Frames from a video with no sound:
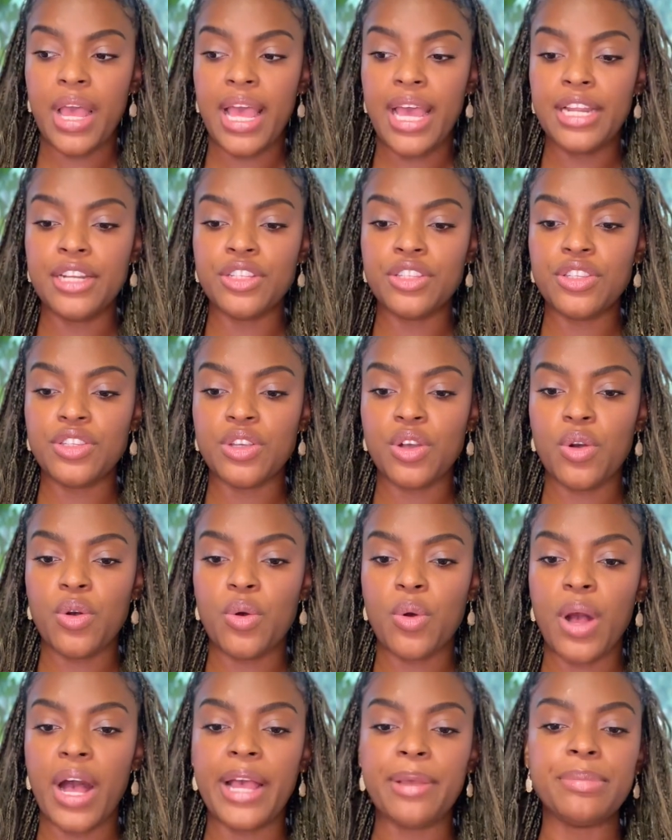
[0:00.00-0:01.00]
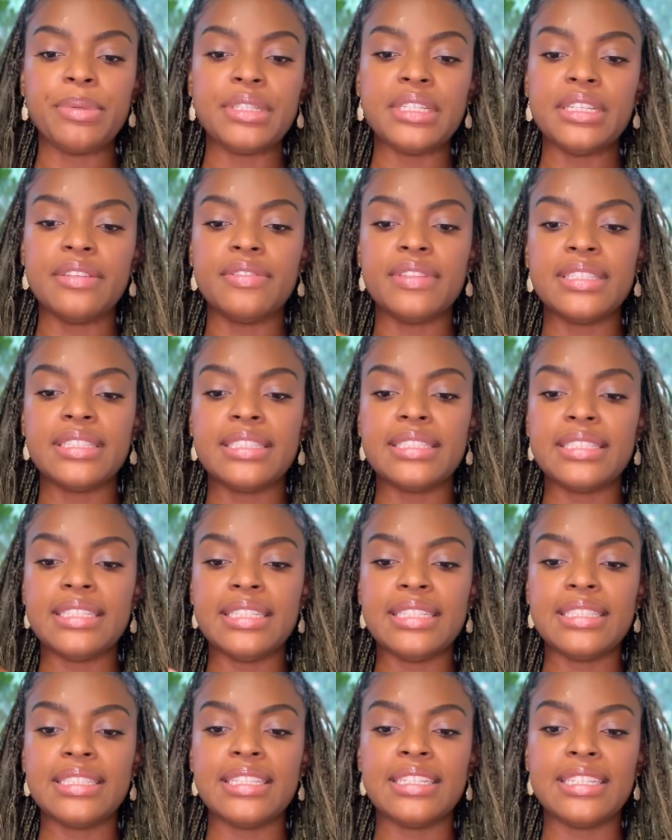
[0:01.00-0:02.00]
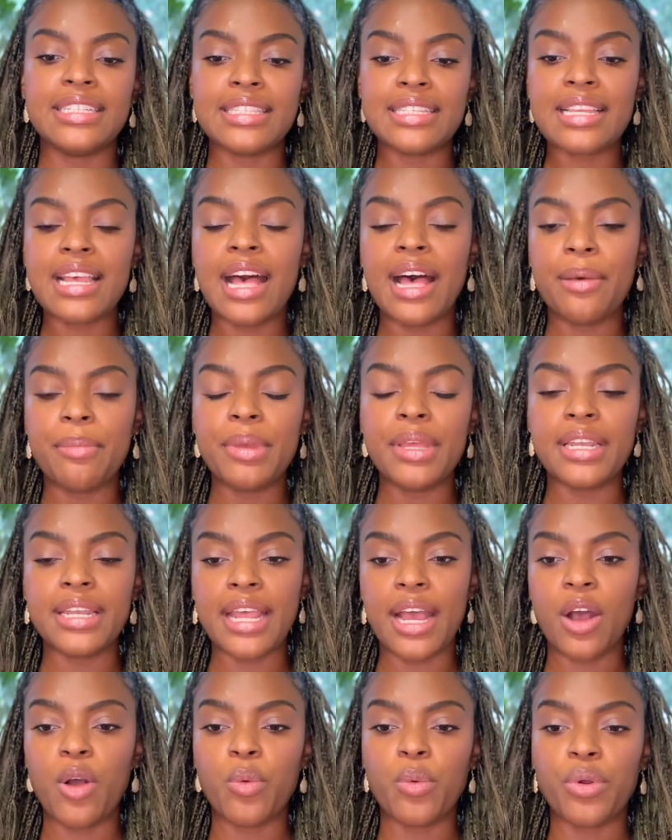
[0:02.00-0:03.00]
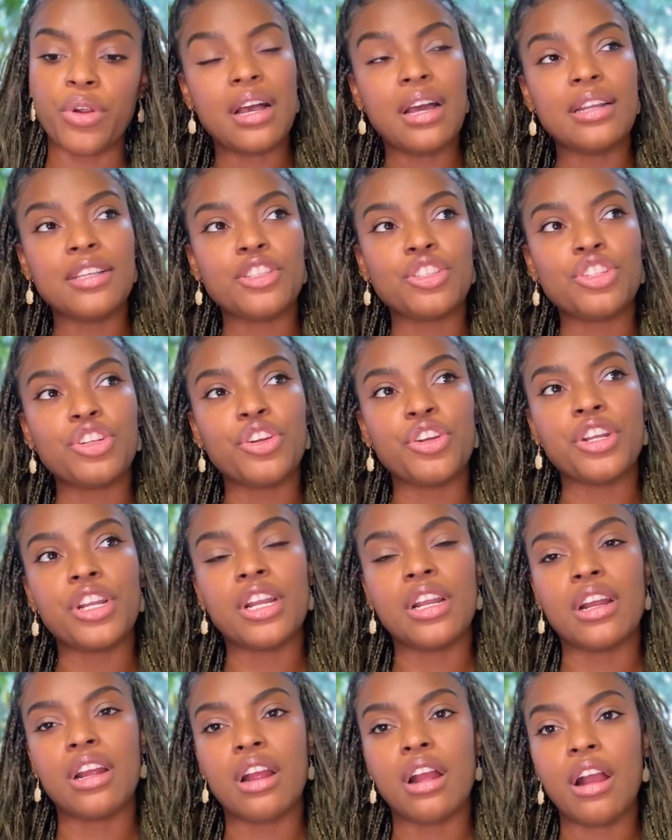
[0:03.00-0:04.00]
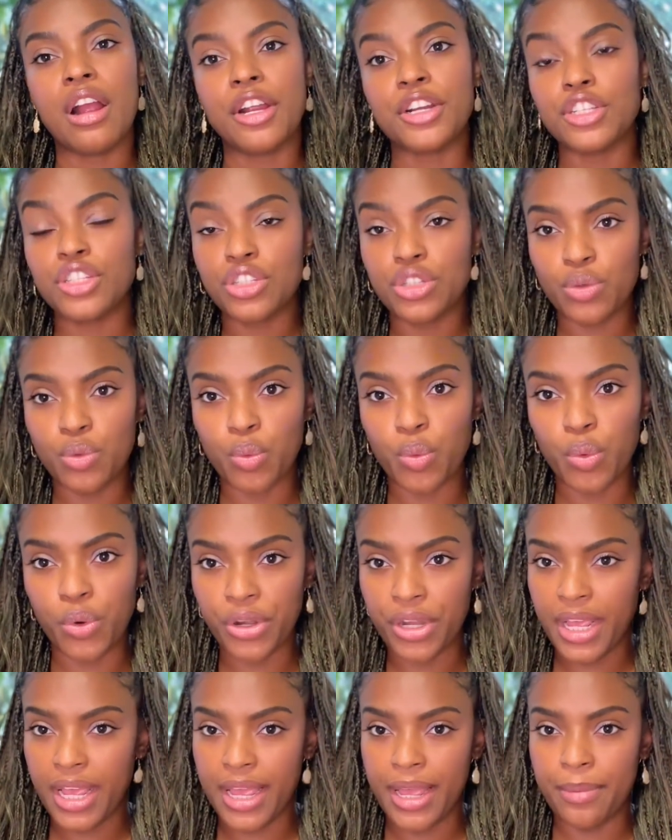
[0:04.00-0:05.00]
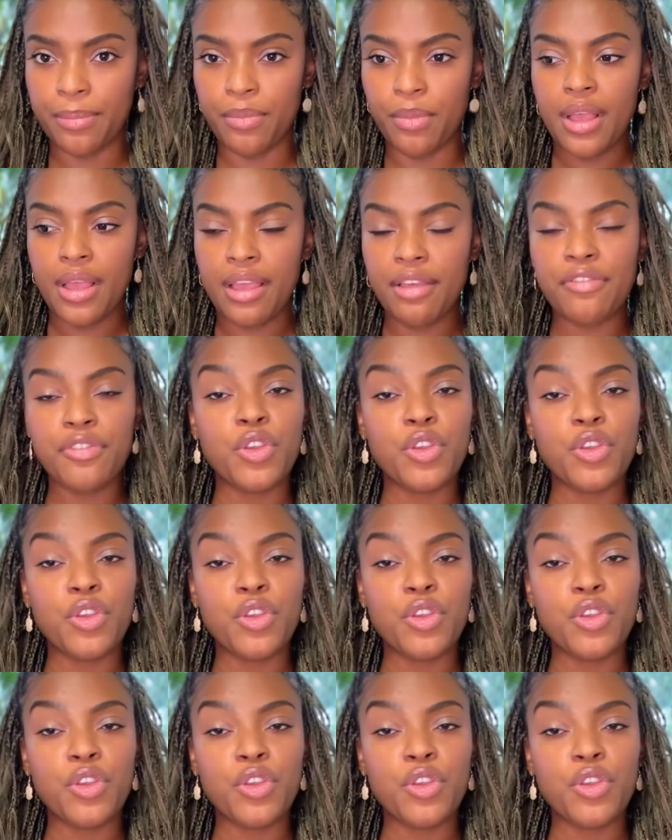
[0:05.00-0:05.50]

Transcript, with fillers: And so I believe the season is coming now where God is turning our hearts toward Him. If